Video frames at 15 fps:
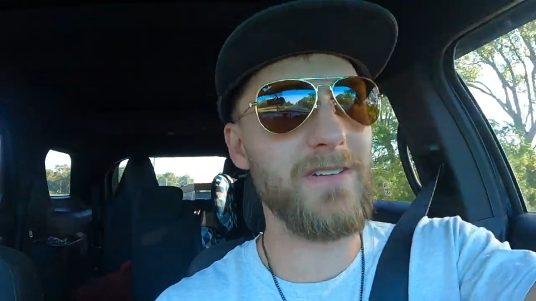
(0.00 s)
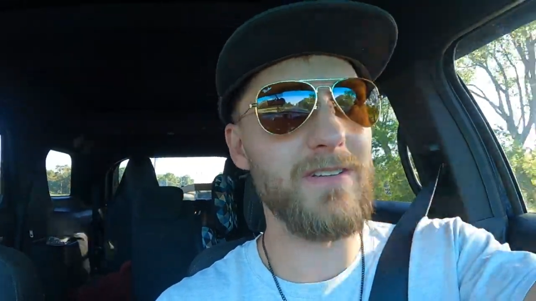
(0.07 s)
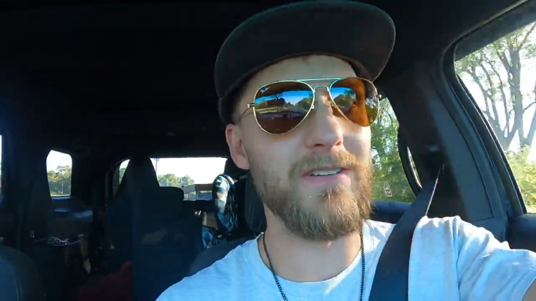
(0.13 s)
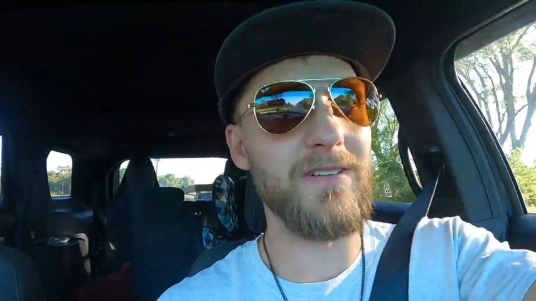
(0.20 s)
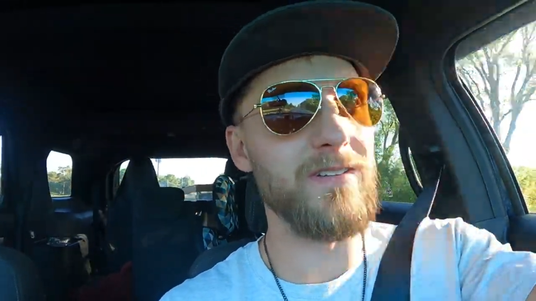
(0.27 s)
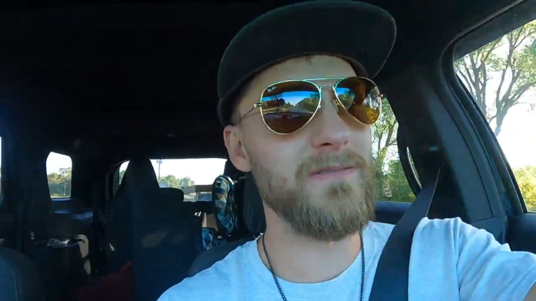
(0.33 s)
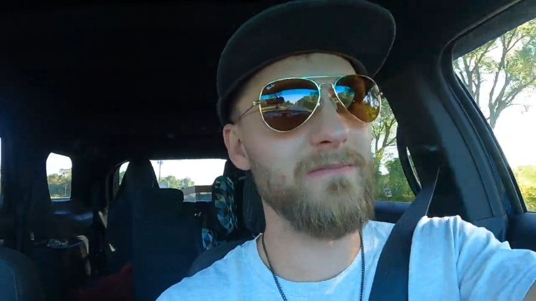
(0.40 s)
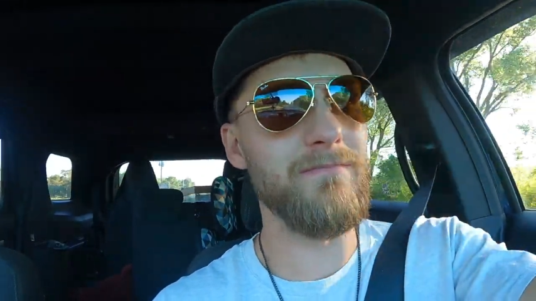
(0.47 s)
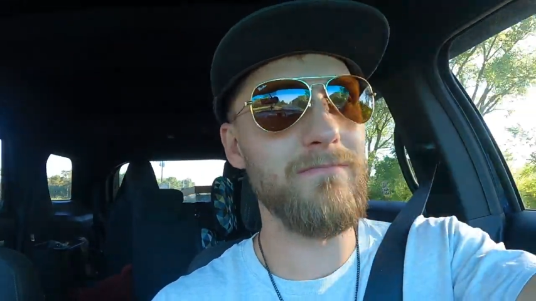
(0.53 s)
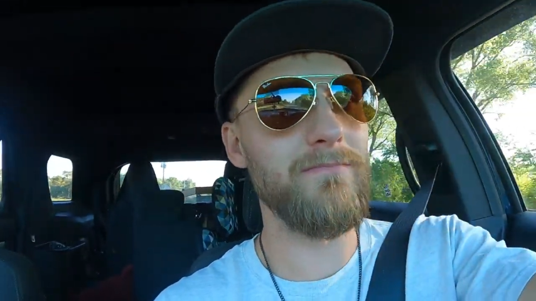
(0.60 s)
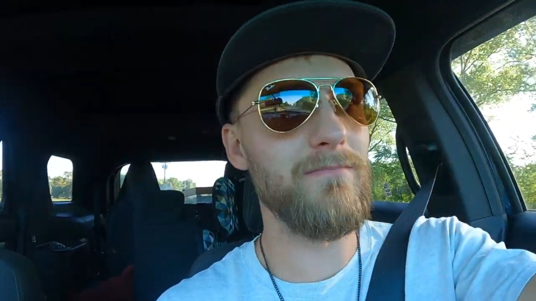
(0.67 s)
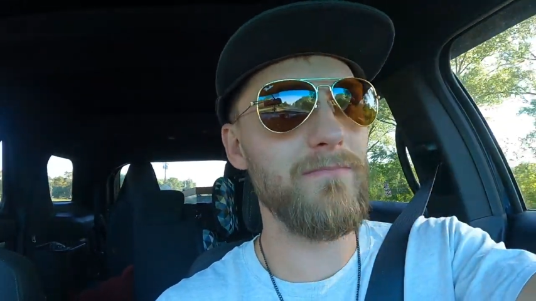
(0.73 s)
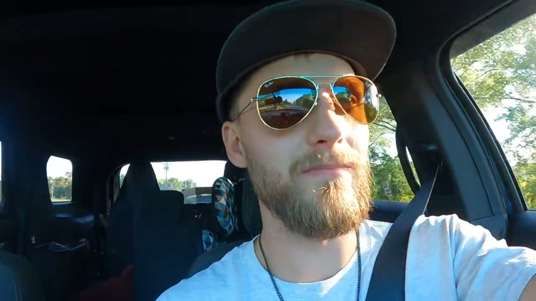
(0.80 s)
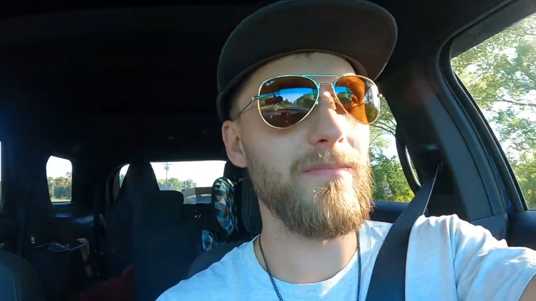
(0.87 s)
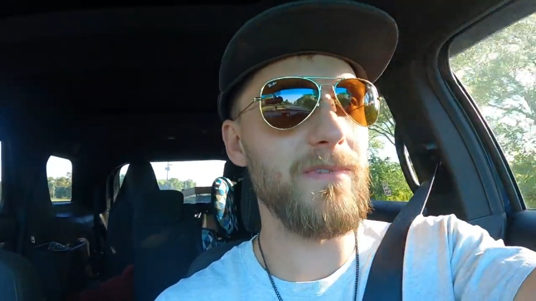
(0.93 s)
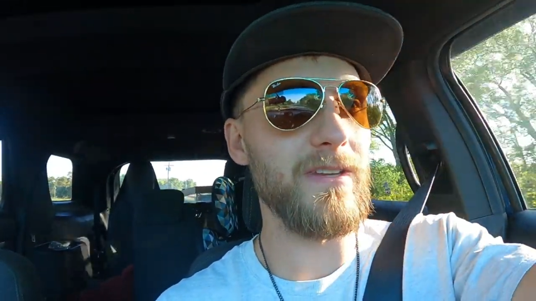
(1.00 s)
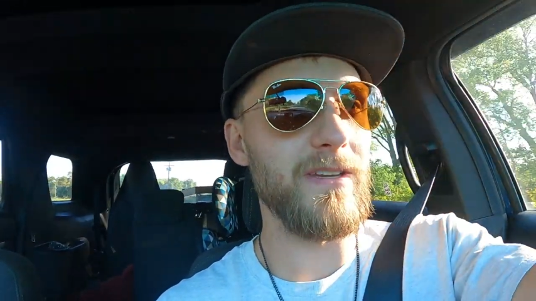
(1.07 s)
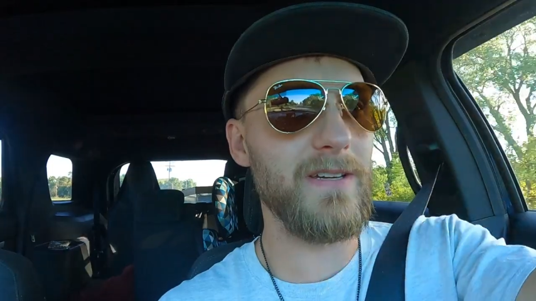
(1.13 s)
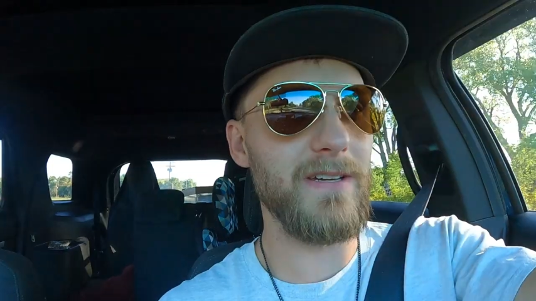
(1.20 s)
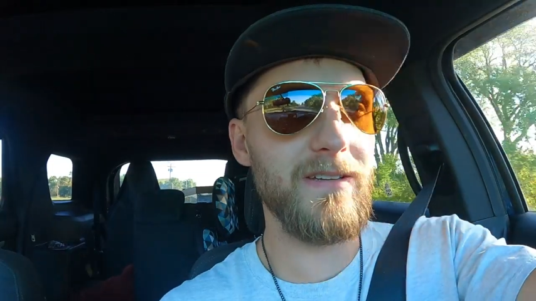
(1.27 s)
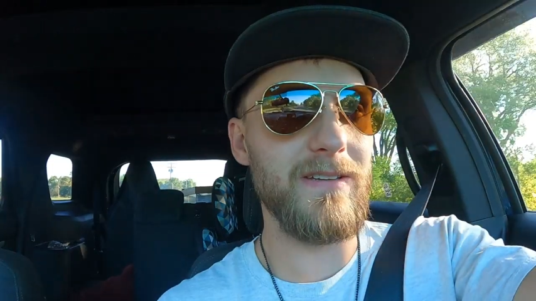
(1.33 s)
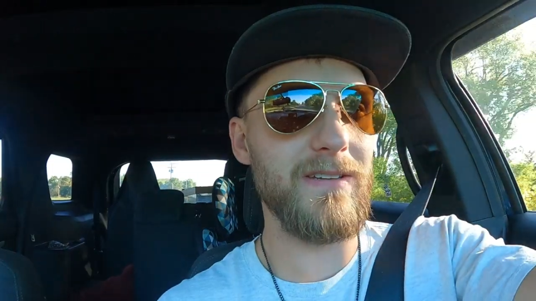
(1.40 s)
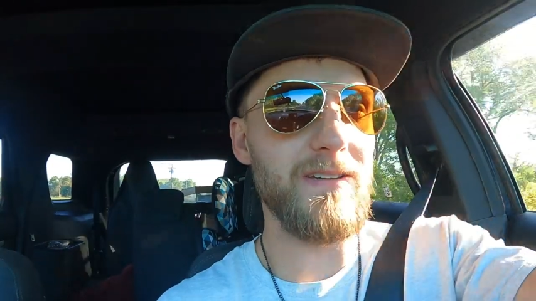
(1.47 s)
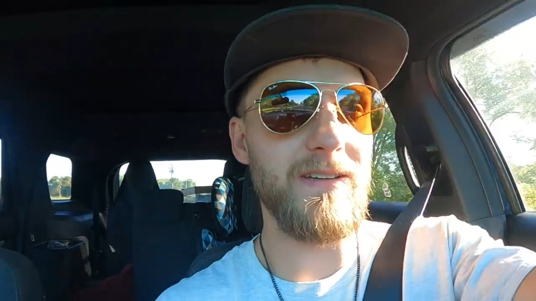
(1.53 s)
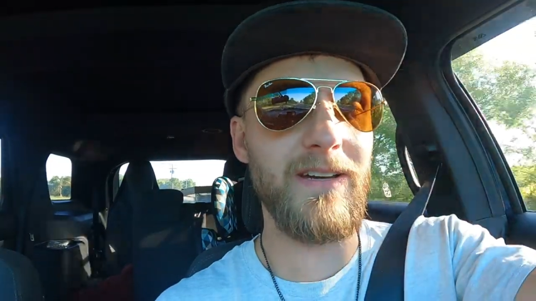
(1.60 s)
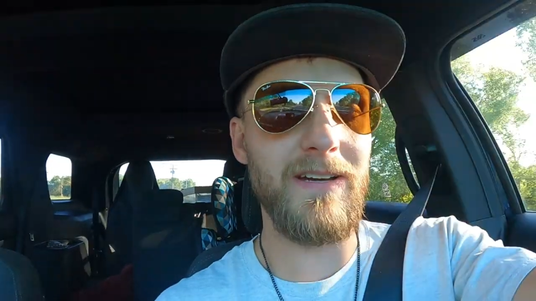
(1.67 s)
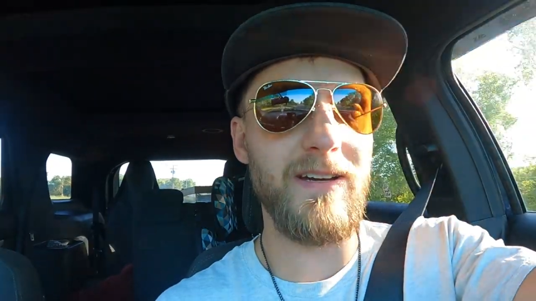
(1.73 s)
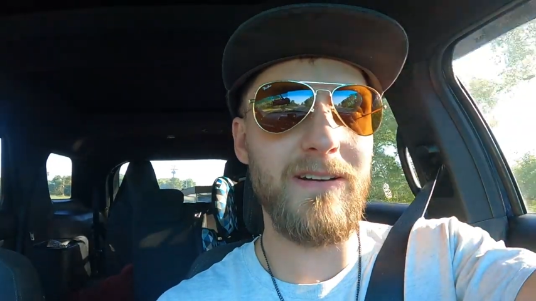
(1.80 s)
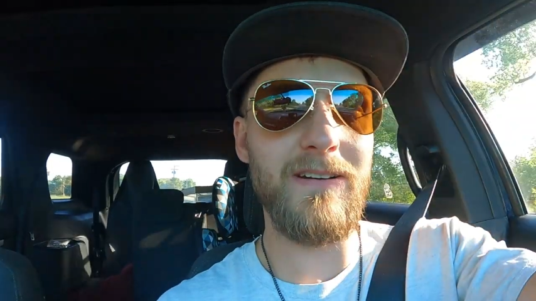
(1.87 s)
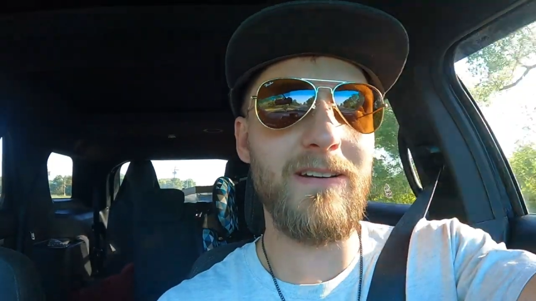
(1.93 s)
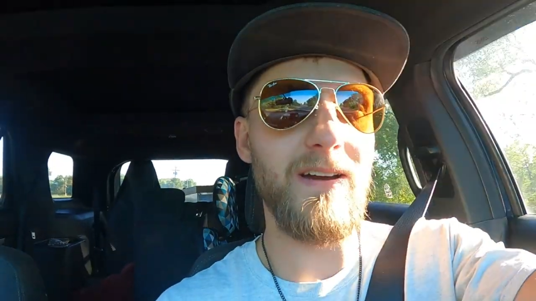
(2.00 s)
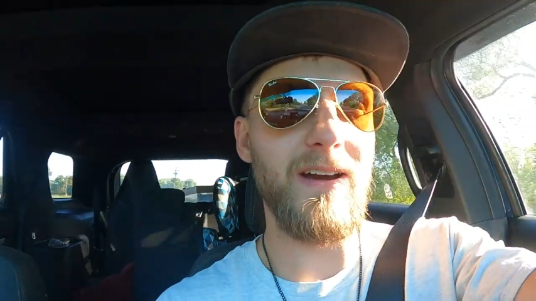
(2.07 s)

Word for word: and they, yeah,